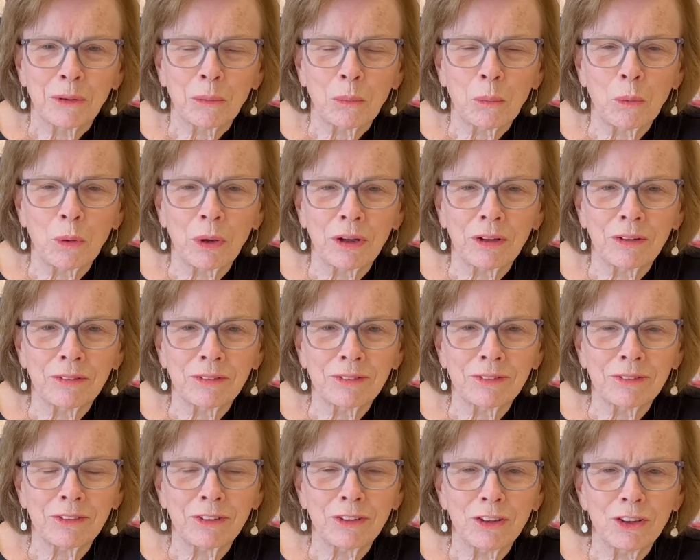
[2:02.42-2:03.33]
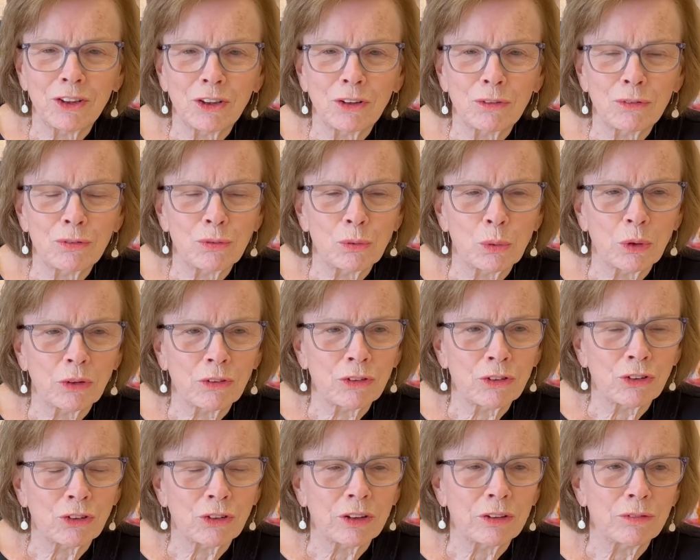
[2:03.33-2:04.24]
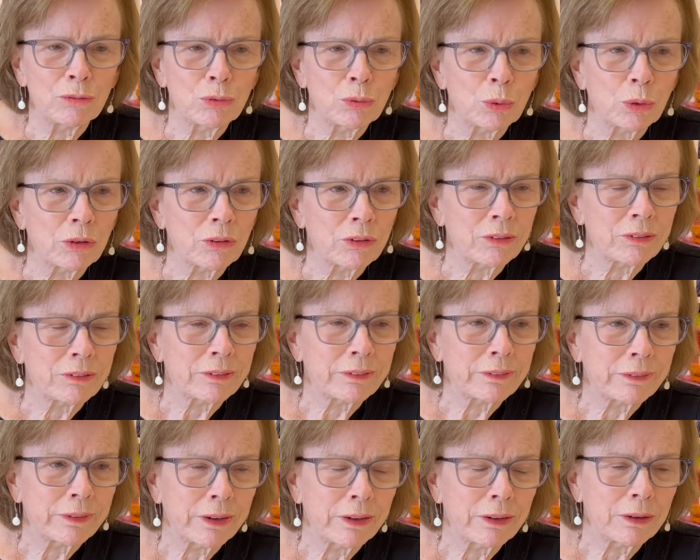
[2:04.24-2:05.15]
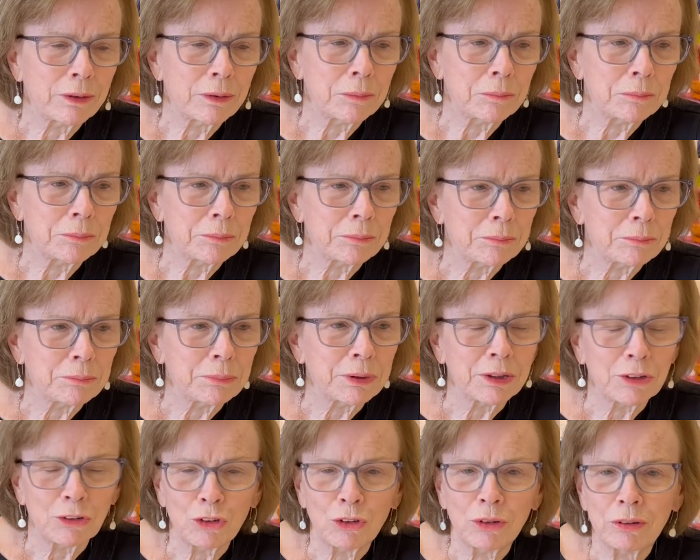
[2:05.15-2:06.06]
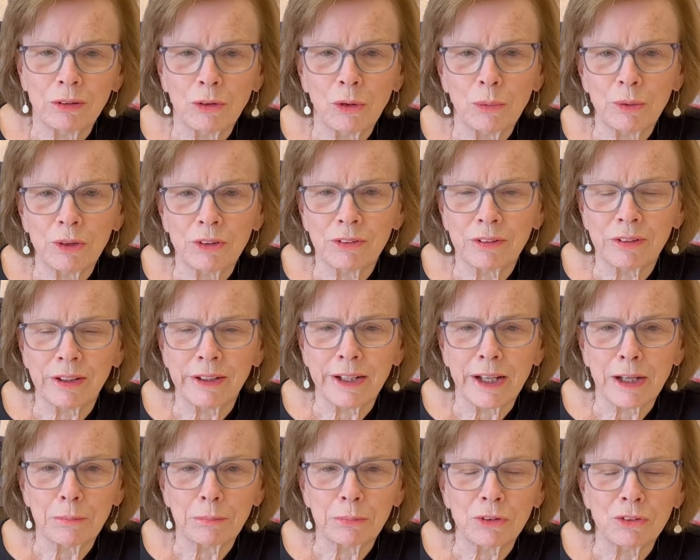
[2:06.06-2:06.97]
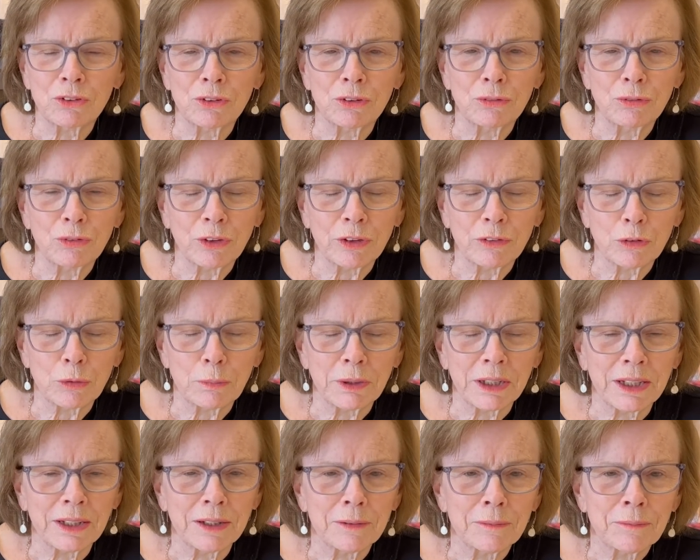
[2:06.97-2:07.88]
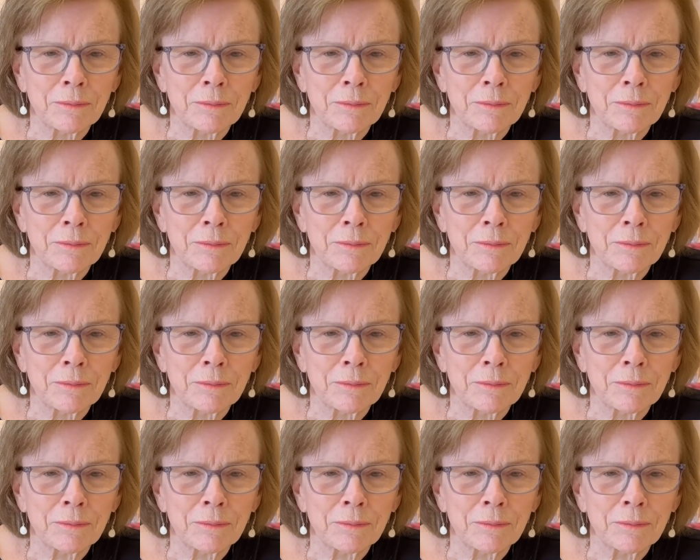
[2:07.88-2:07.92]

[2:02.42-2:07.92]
was, you know, forced or unforced, but always a nap is good for everybody.